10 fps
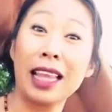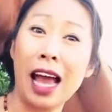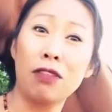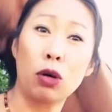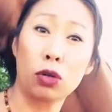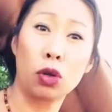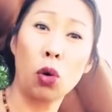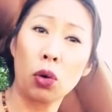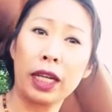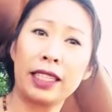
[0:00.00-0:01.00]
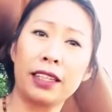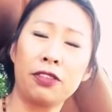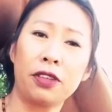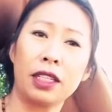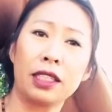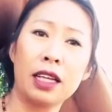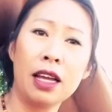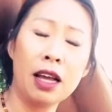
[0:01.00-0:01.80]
They have a totally different